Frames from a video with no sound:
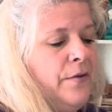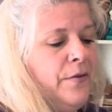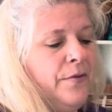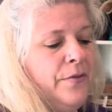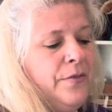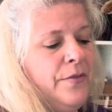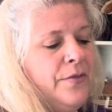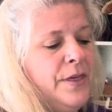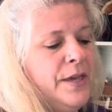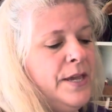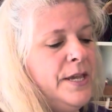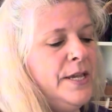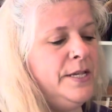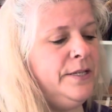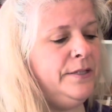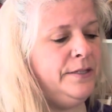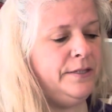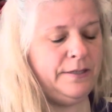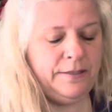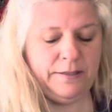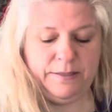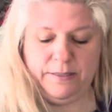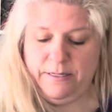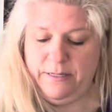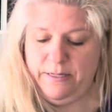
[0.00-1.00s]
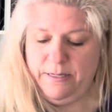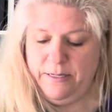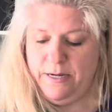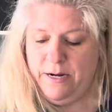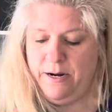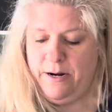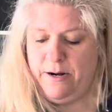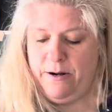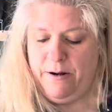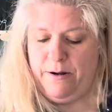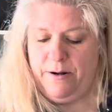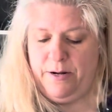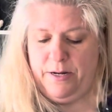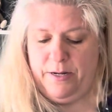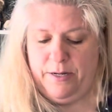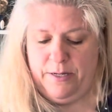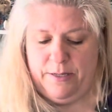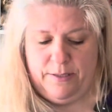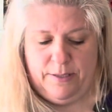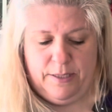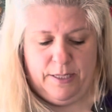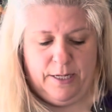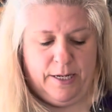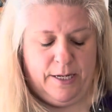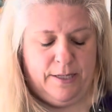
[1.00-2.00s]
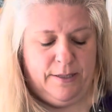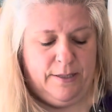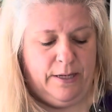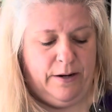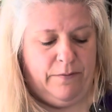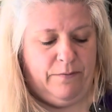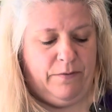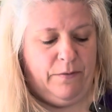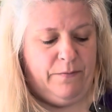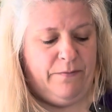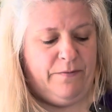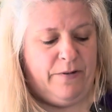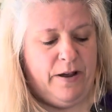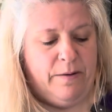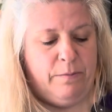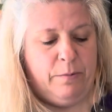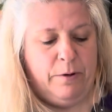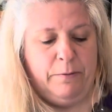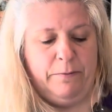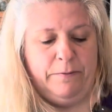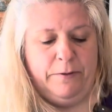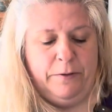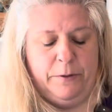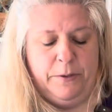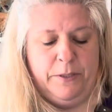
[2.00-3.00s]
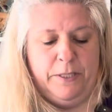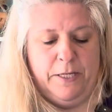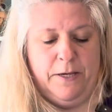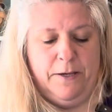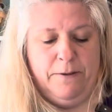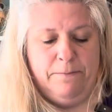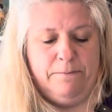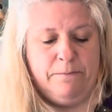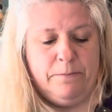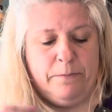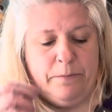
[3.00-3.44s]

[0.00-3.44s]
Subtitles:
This yarn is, like I said, from Fiber Floozy.